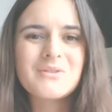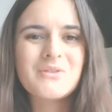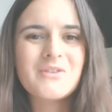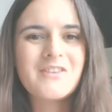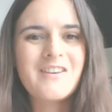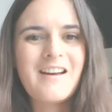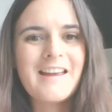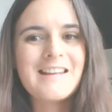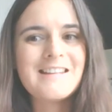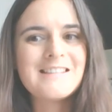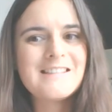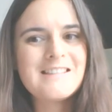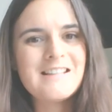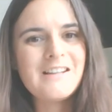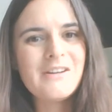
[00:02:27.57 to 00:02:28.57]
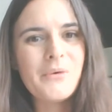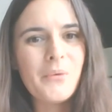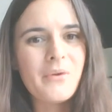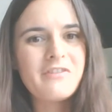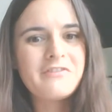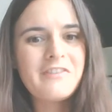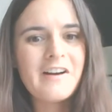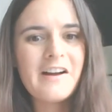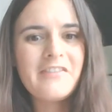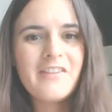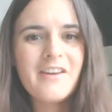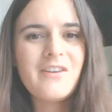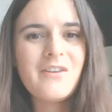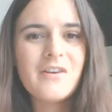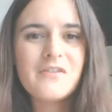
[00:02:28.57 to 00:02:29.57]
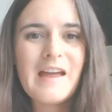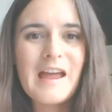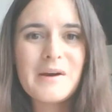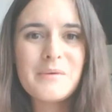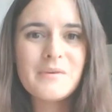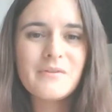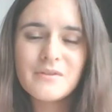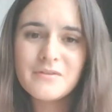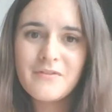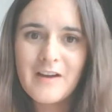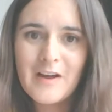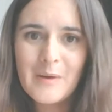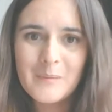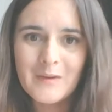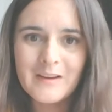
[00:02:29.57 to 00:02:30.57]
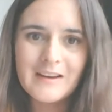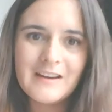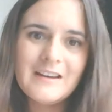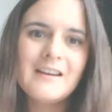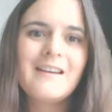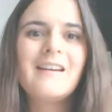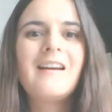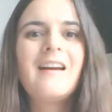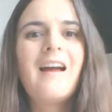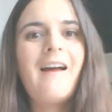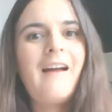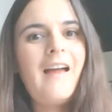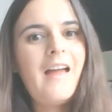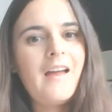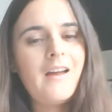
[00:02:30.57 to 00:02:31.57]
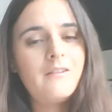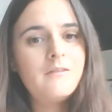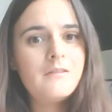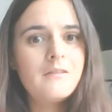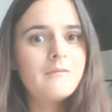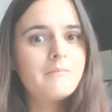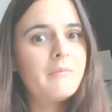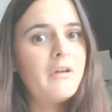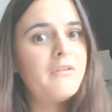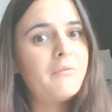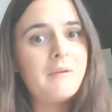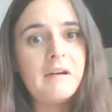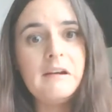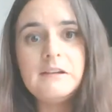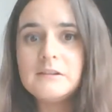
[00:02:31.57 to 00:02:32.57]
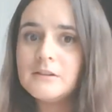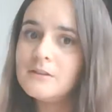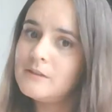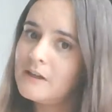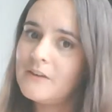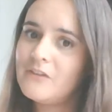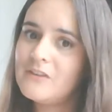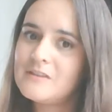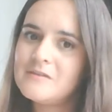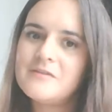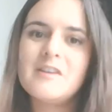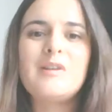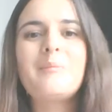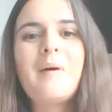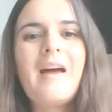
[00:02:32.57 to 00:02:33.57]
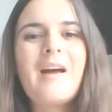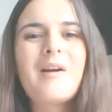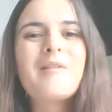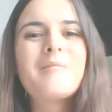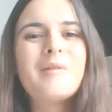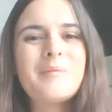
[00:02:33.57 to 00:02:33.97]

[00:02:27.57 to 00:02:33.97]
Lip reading: Sora and I can see all the fun that you have had with your family, and if we need to, give you some feedback.